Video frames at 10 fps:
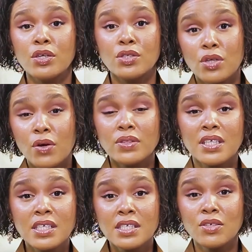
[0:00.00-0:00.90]
So
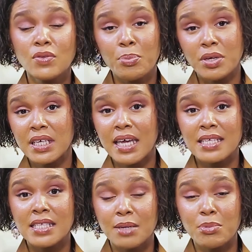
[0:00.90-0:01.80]
this is still the body
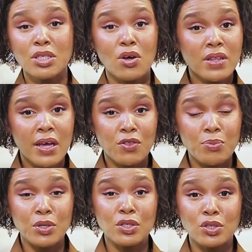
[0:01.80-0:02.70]
care segment on the Health
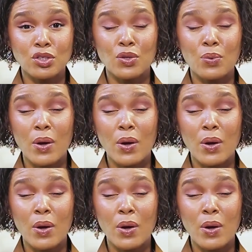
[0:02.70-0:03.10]
Monitor Show,